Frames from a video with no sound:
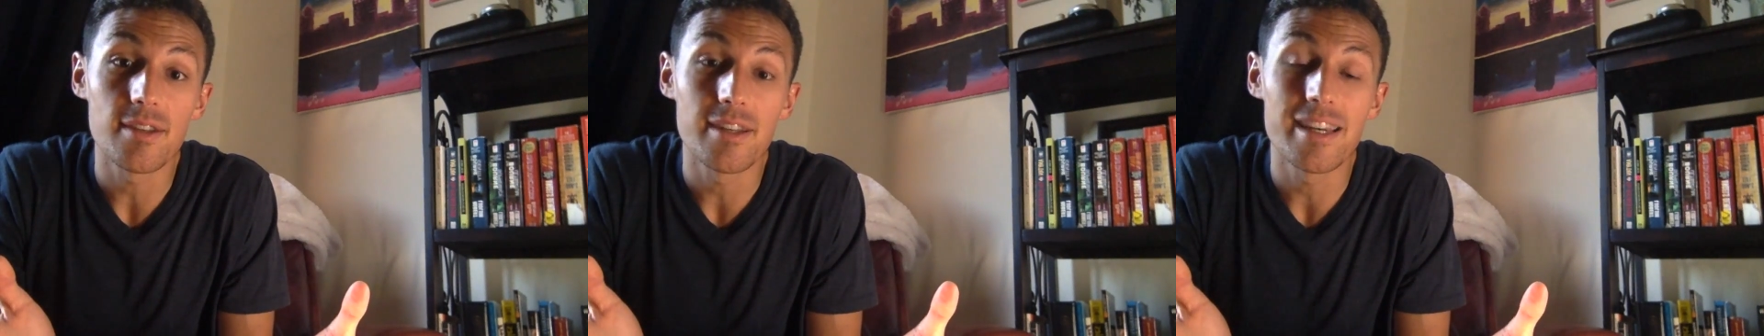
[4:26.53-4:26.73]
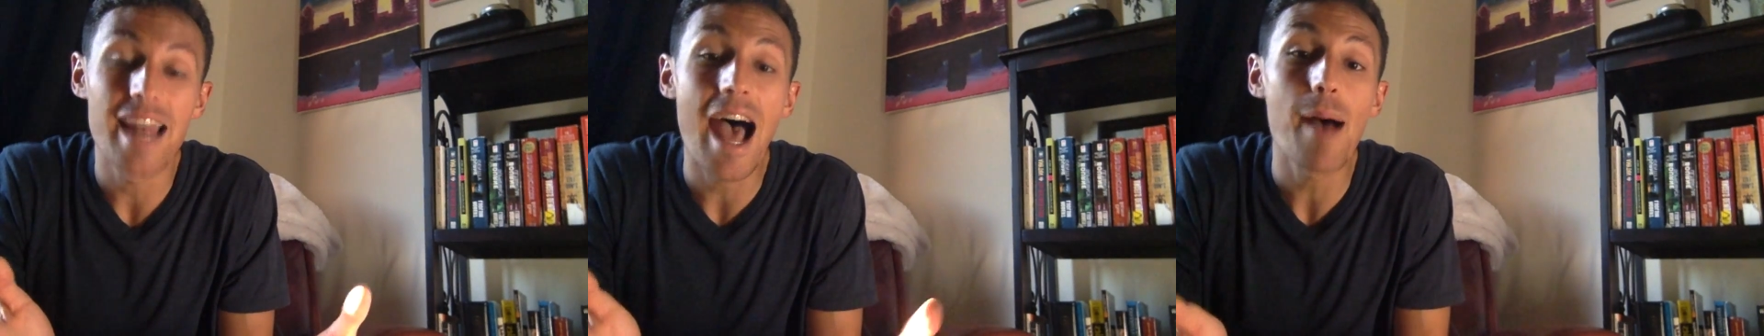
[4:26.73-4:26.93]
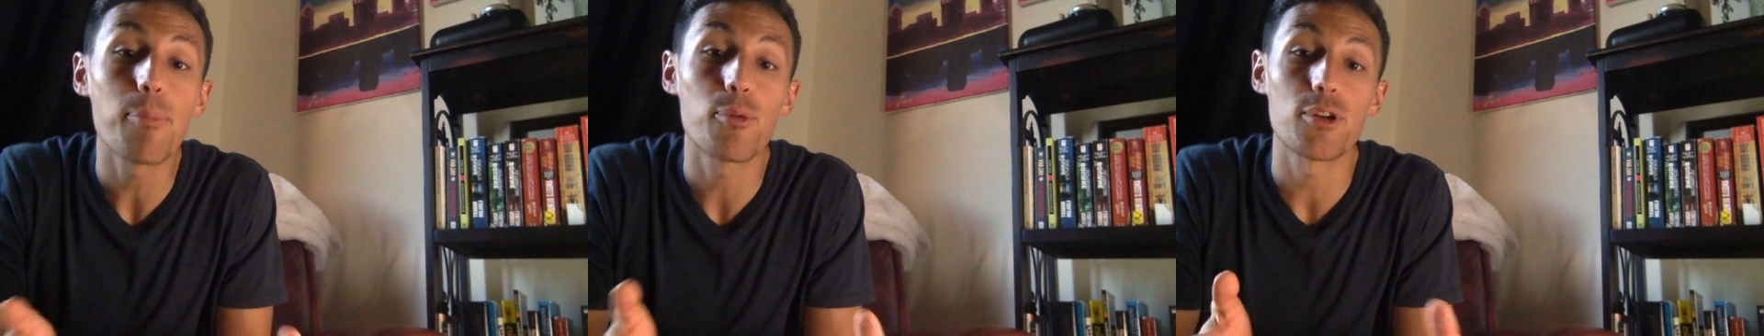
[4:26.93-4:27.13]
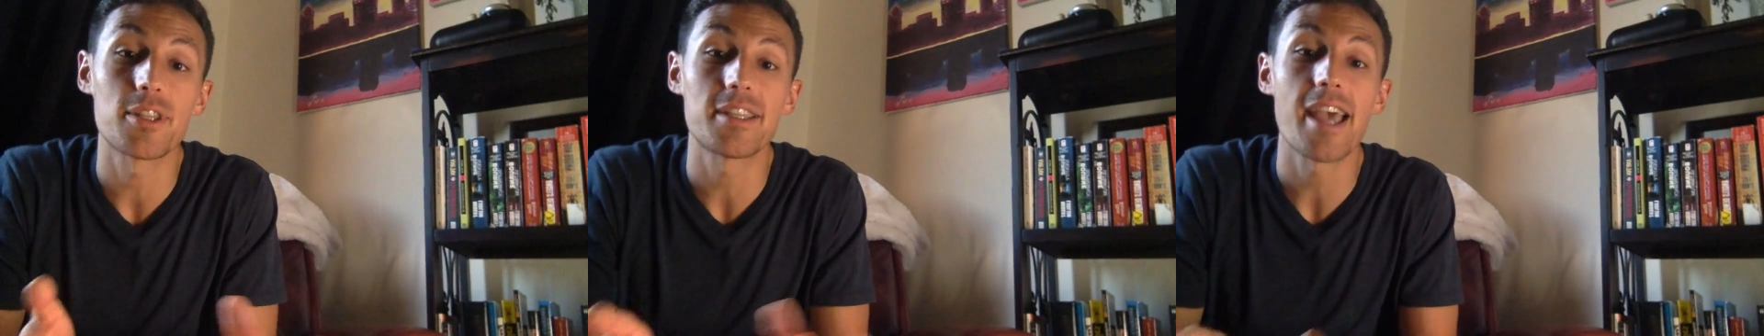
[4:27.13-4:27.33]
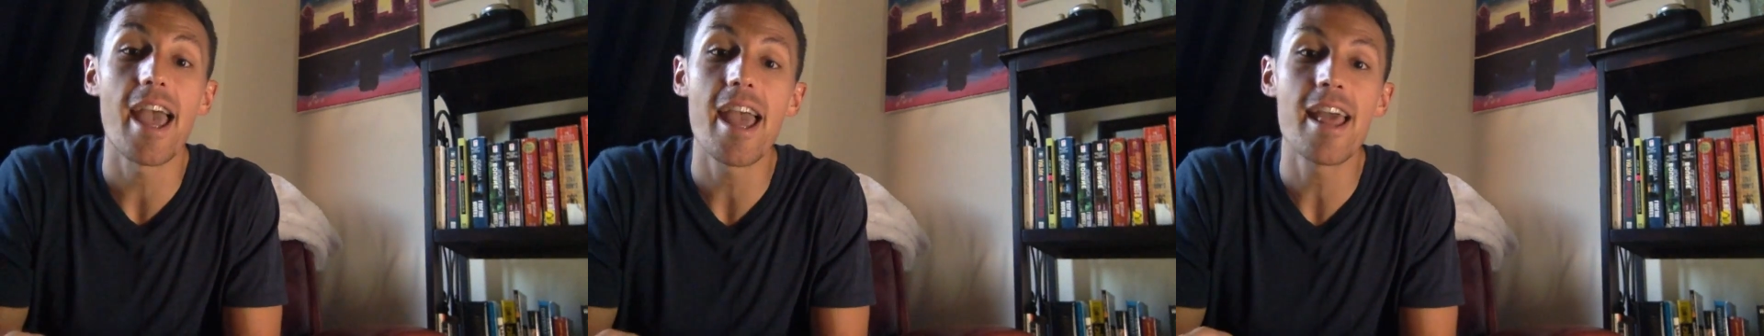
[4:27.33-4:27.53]
not
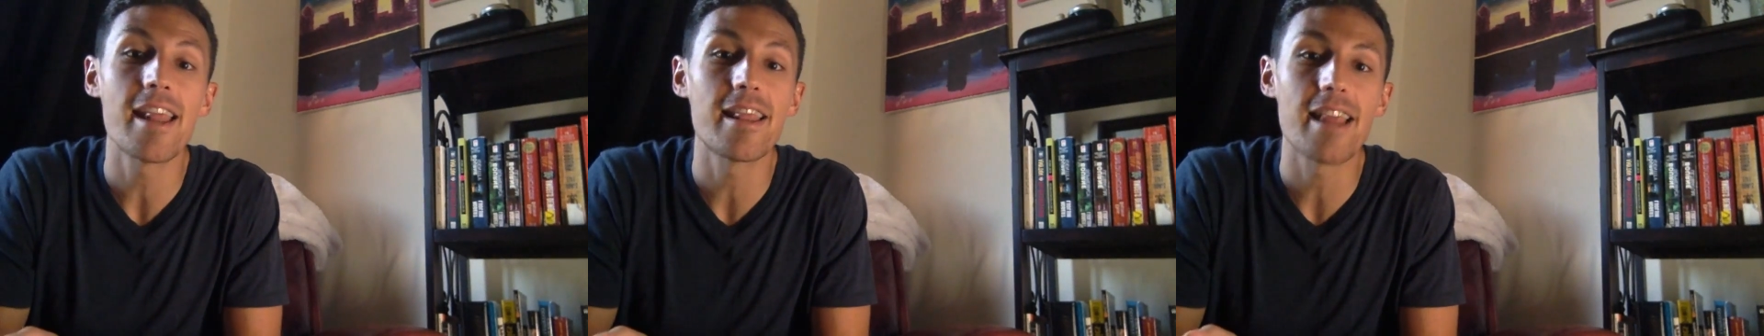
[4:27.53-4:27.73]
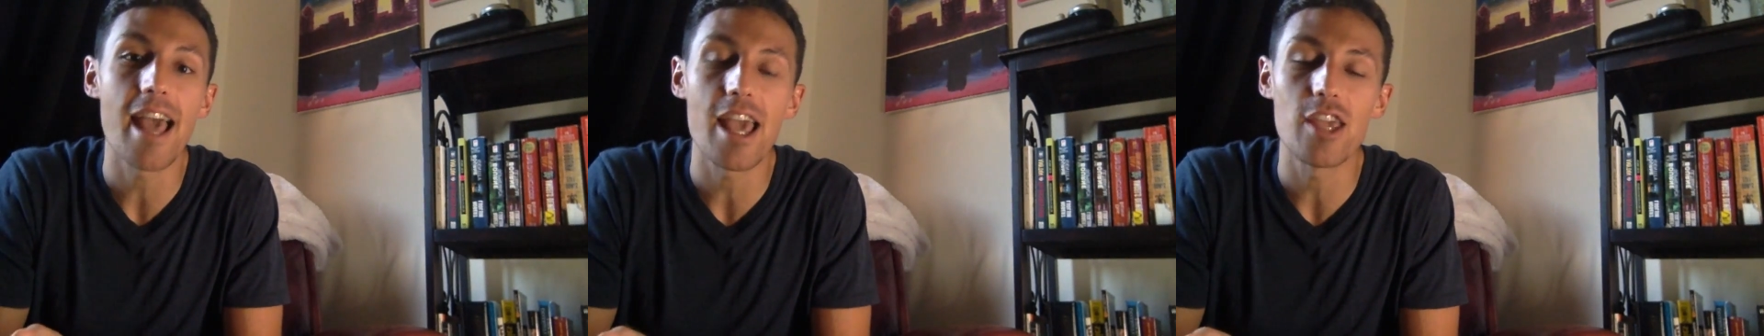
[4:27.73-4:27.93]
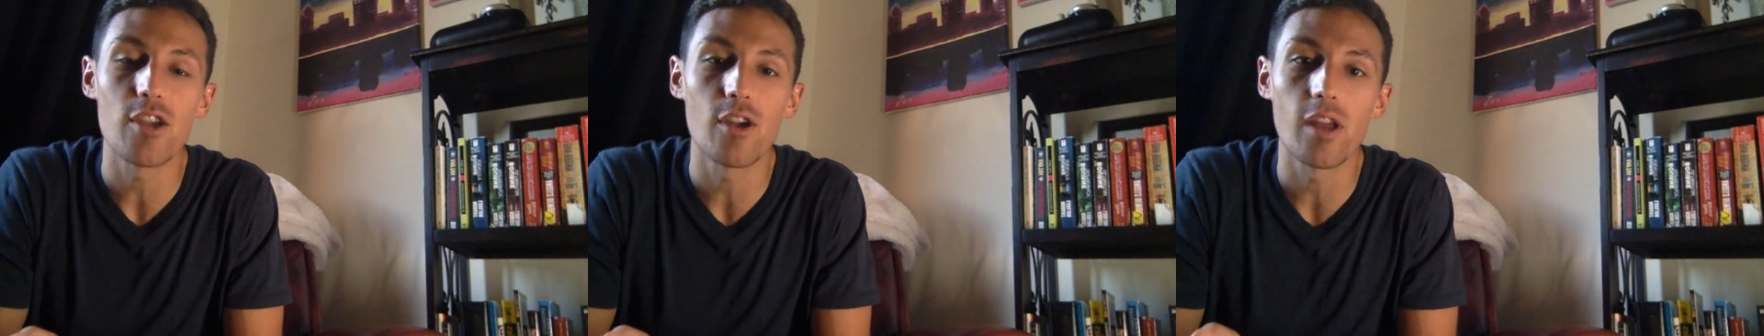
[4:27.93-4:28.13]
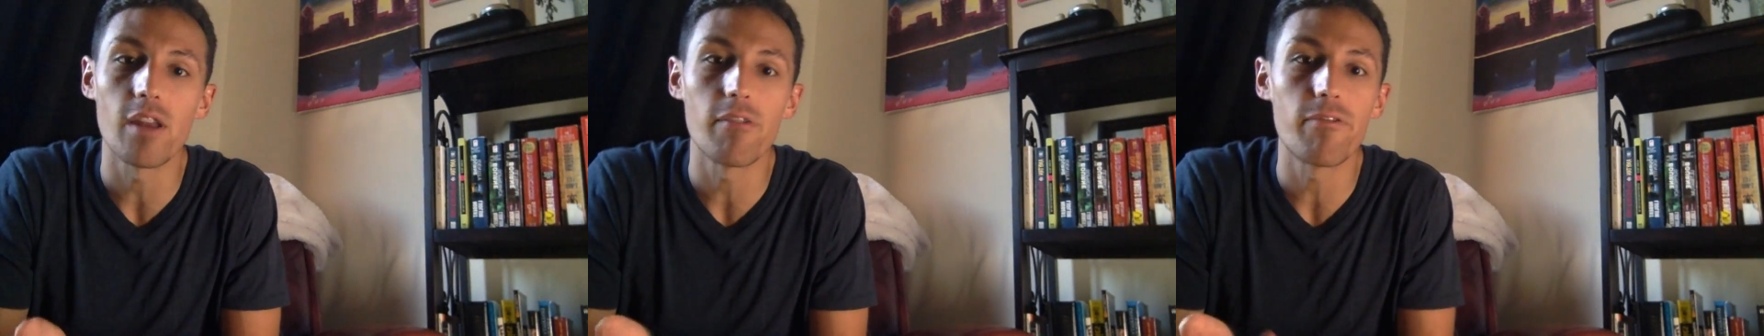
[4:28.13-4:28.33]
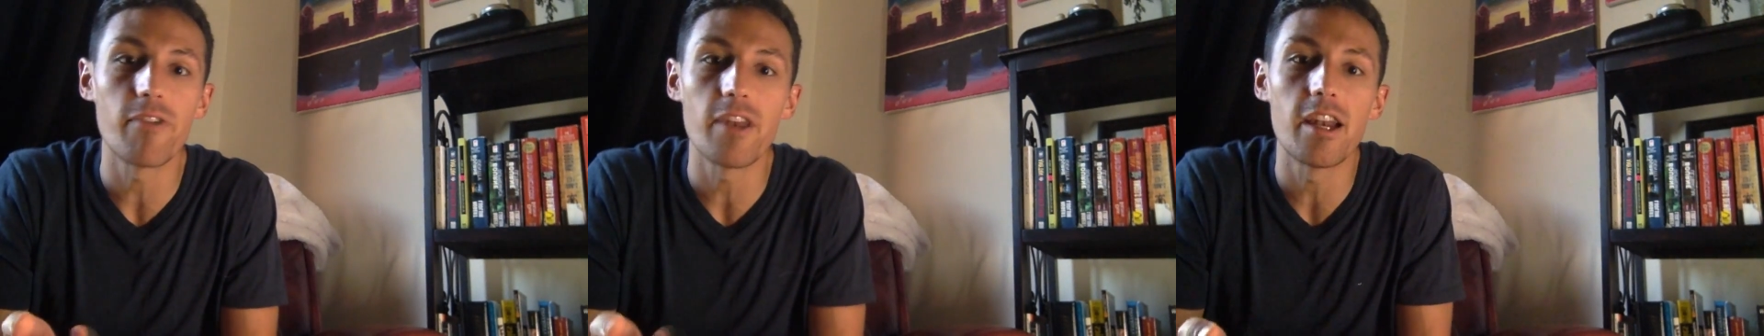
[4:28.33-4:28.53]
pretend that you're going
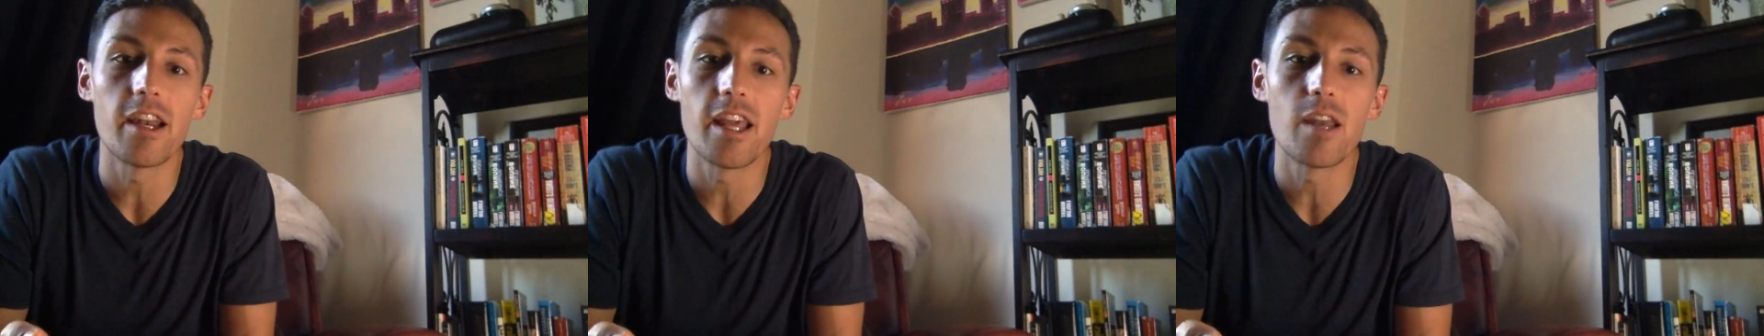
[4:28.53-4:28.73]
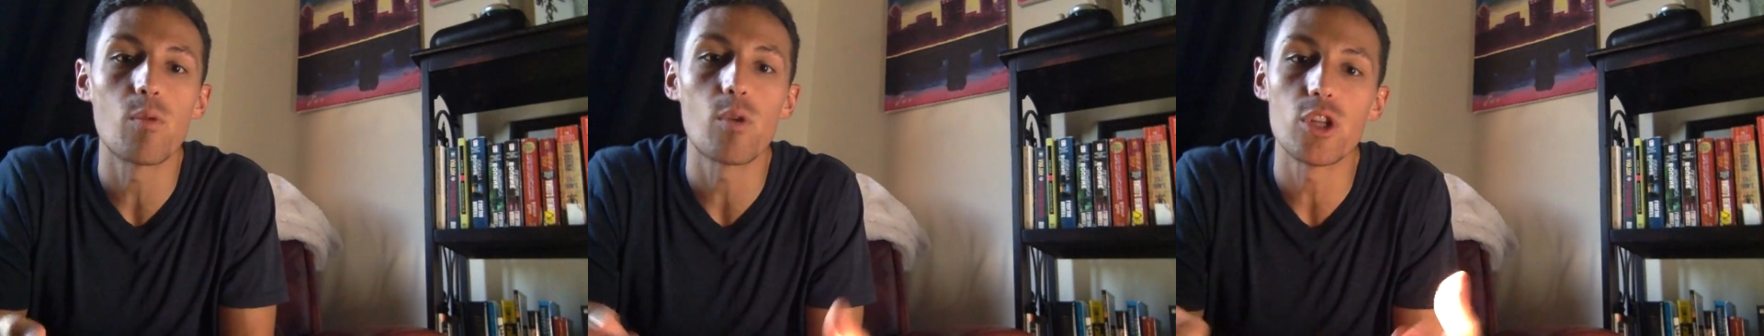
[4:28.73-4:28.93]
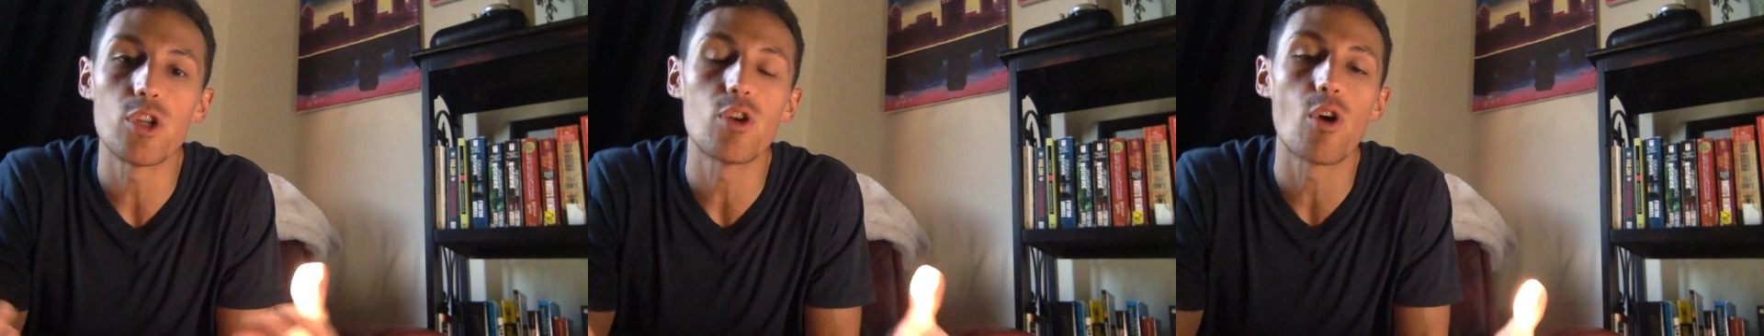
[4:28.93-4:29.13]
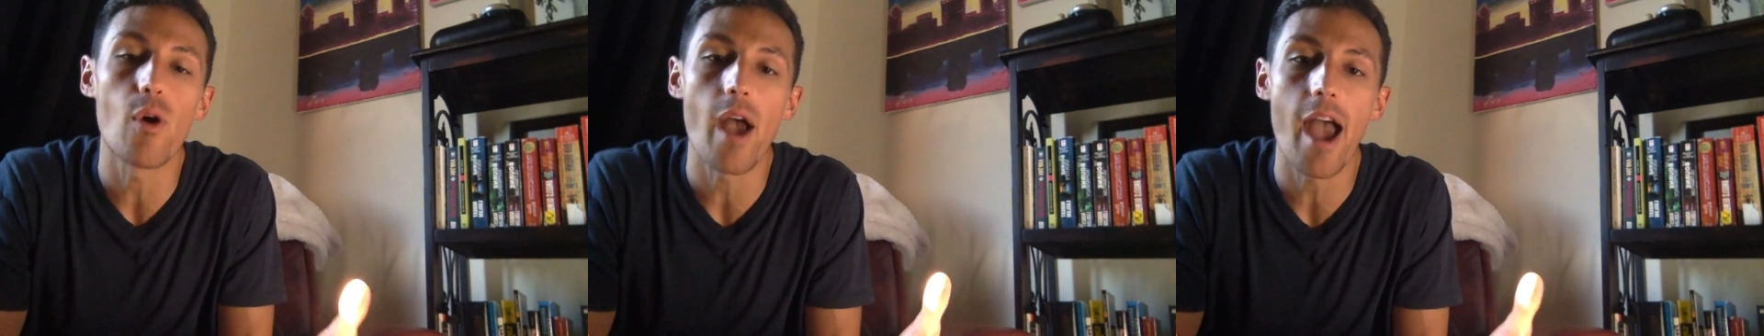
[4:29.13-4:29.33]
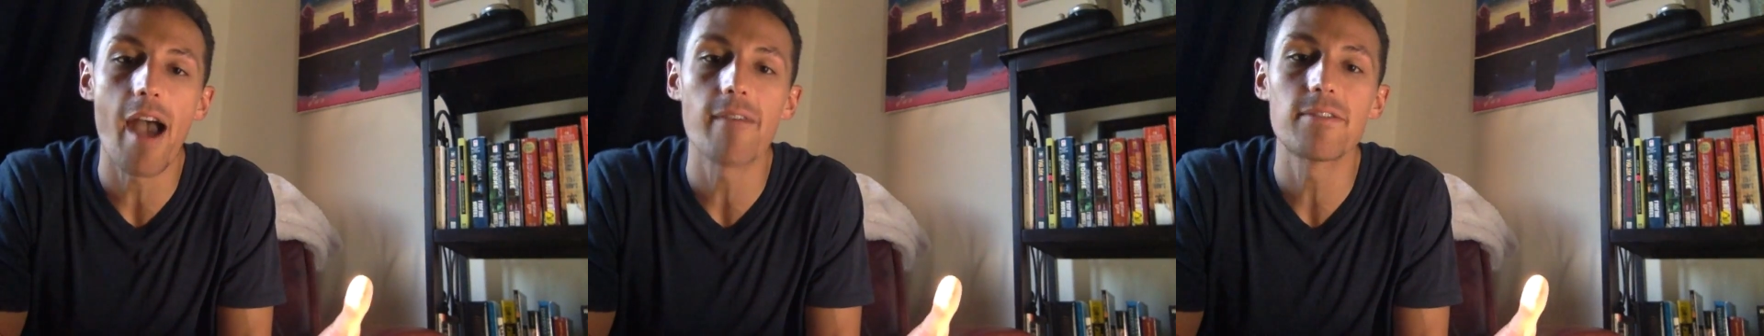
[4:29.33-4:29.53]
to fit it in when you don't
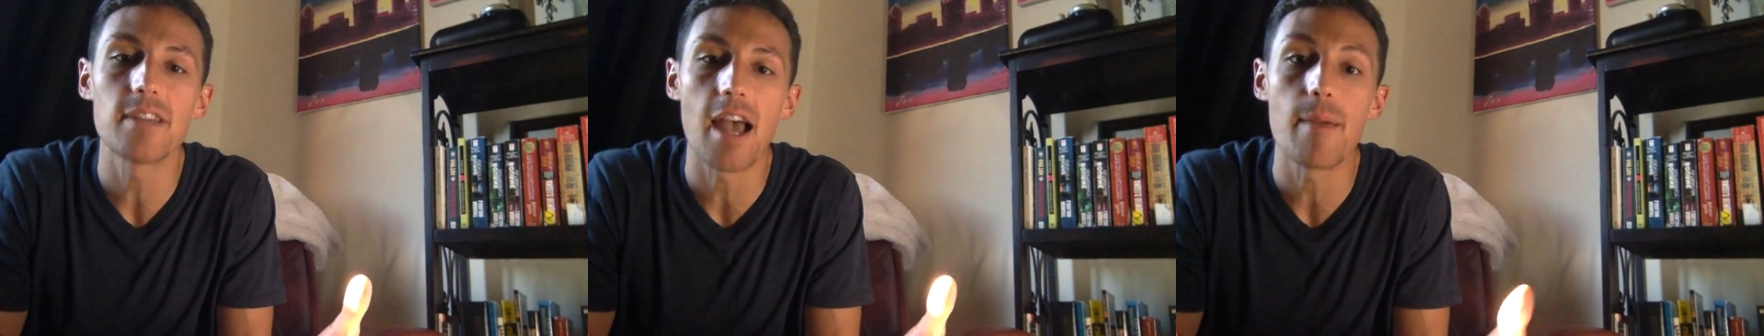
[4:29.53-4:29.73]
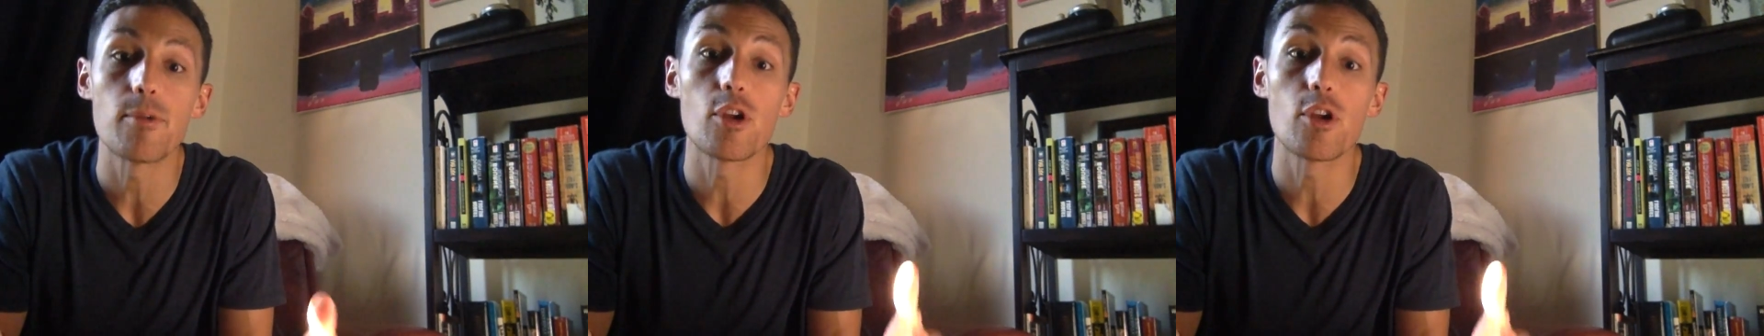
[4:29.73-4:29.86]
have time.